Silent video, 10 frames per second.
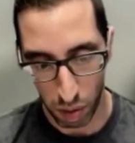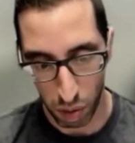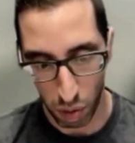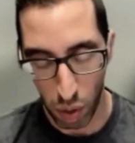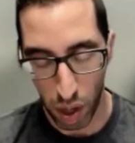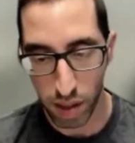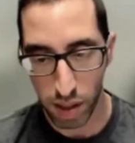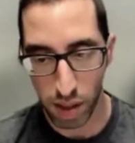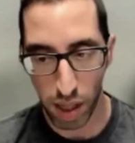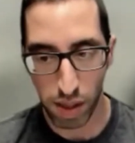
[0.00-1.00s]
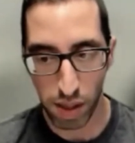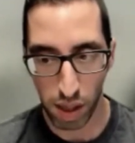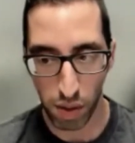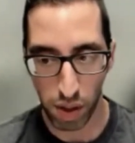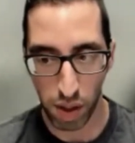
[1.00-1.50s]
once a
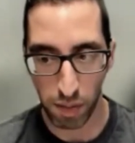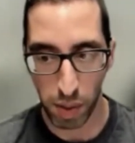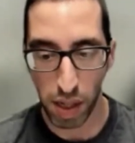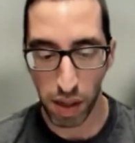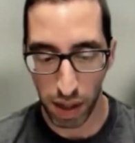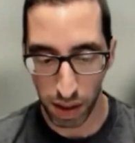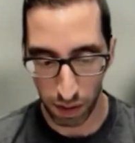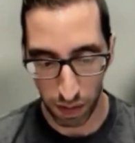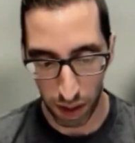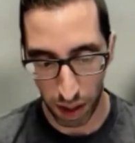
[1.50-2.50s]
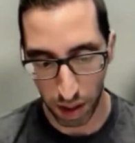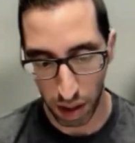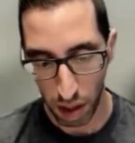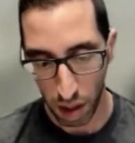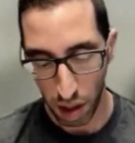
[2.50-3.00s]
secret has been identified,
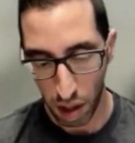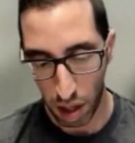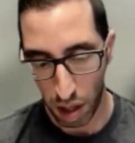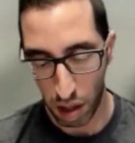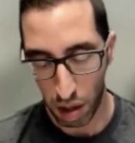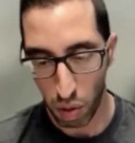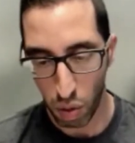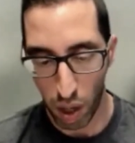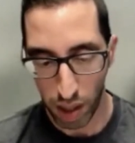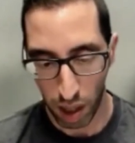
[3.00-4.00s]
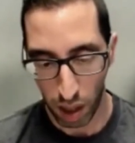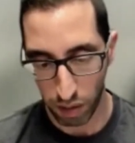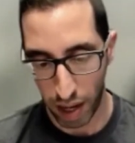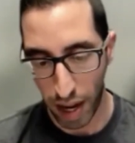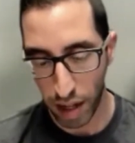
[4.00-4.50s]
what kind
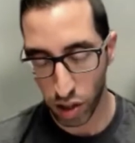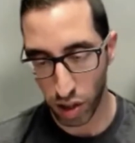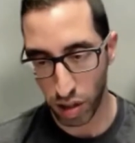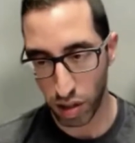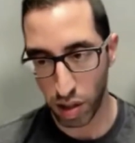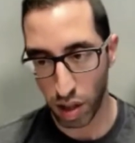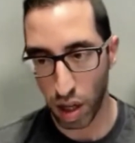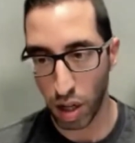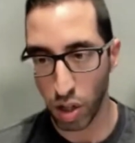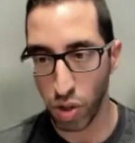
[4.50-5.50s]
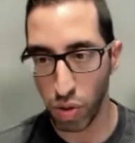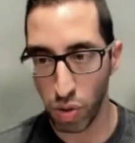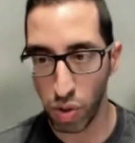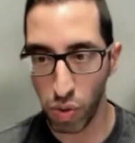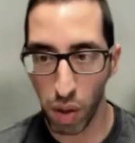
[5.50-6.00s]
of actions are
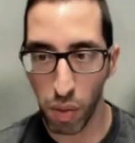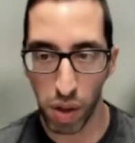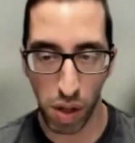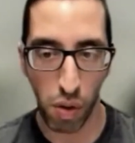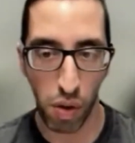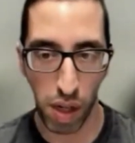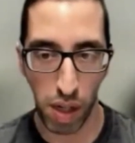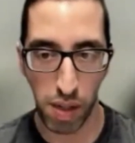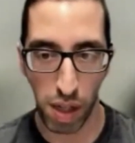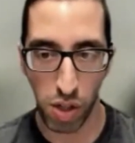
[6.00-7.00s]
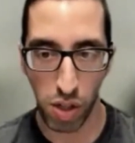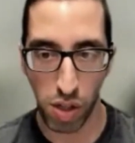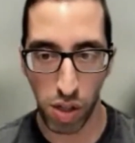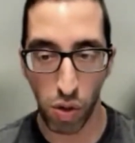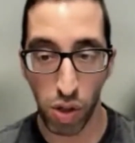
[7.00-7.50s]
you doing within your
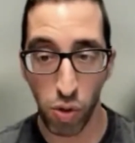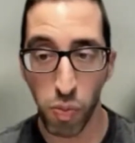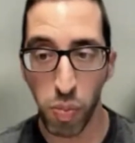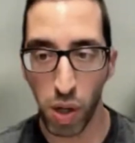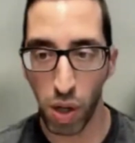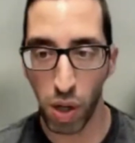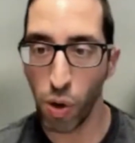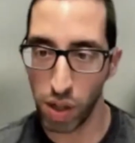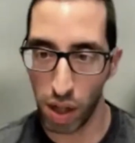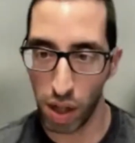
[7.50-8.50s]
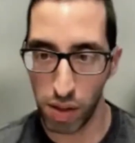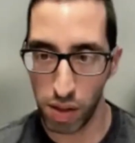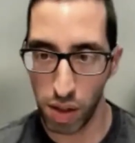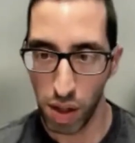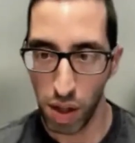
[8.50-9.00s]
organizations in order to
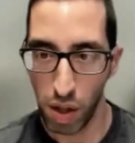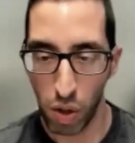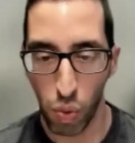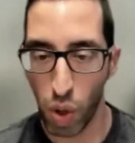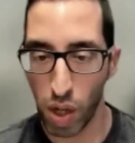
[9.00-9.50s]
prioritize on what